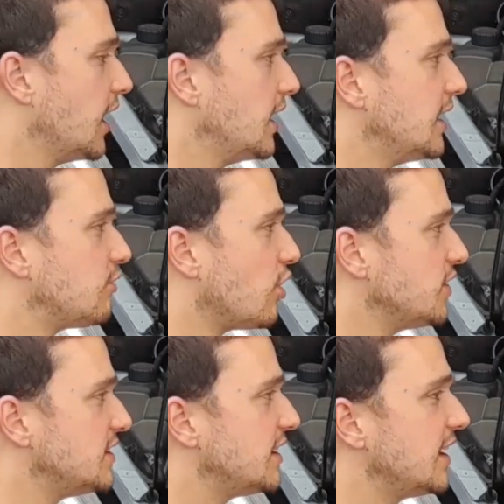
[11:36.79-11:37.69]
Later on
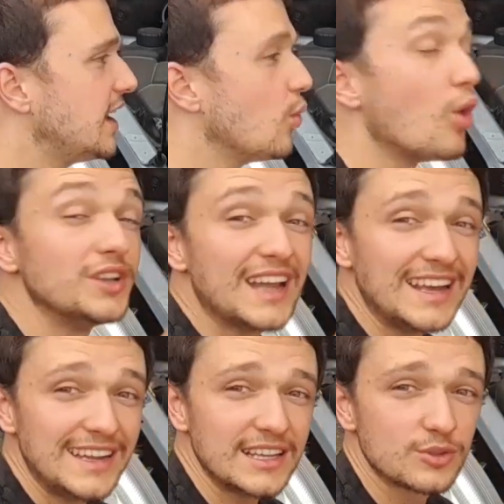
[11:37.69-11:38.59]
they did an
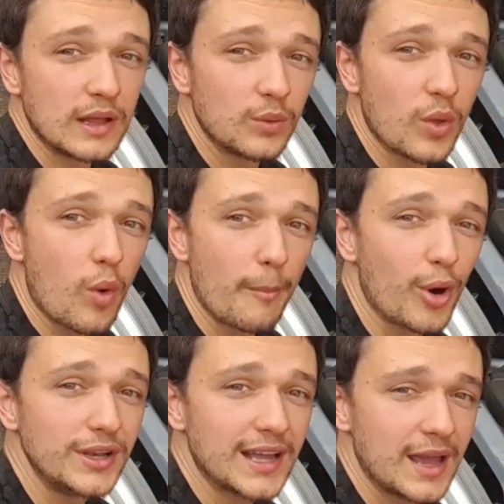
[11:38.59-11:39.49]
A190 as well with a
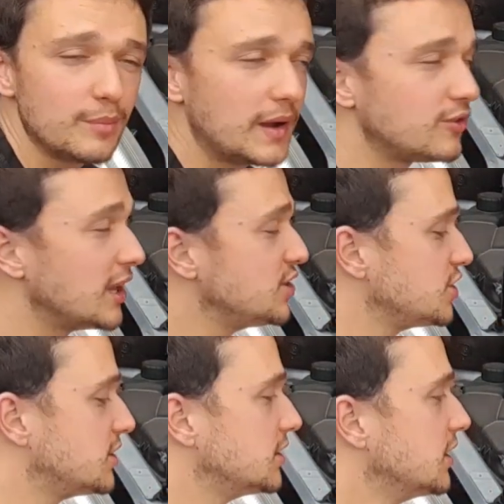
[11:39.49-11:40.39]
1.9 petrol
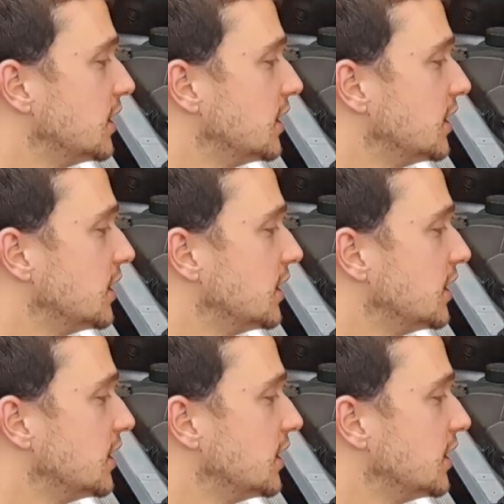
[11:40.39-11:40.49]
engine.